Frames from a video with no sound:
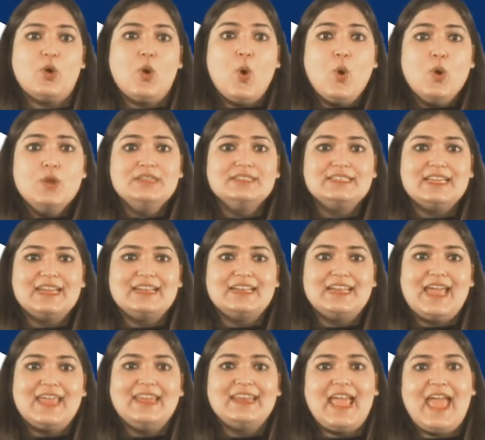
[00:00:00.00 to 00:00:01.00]
own
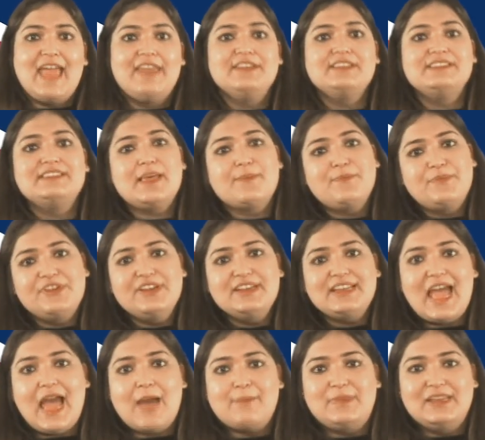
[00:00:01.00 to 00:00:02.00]
deadline and a separate
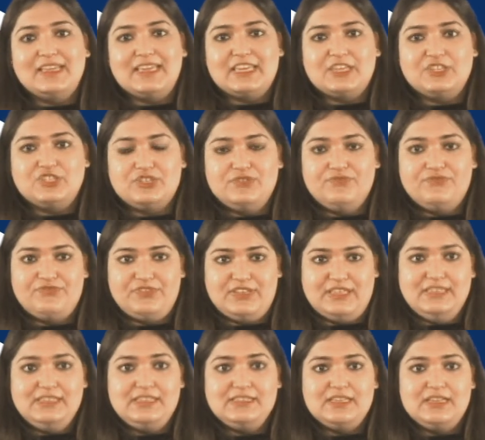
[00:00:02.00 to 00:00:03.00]
application
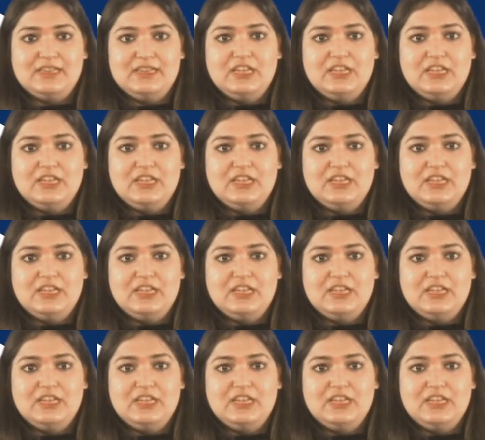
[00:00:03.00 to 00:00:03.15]
fees.